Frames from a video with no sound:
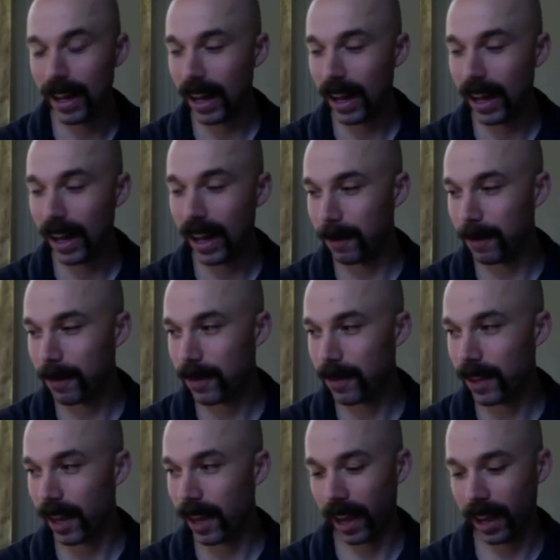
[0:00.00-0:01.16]

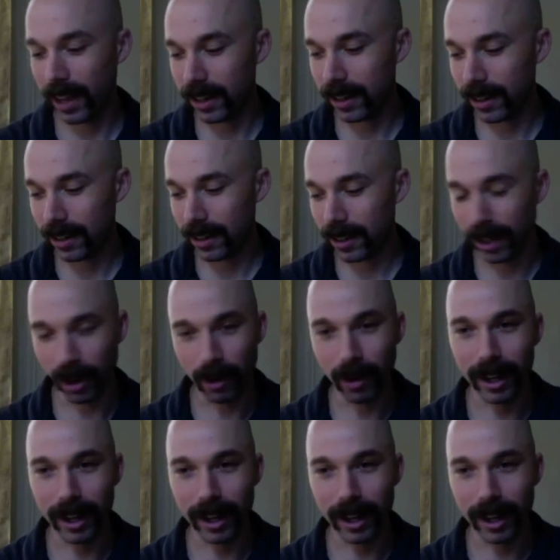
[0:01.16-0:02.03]
And you know,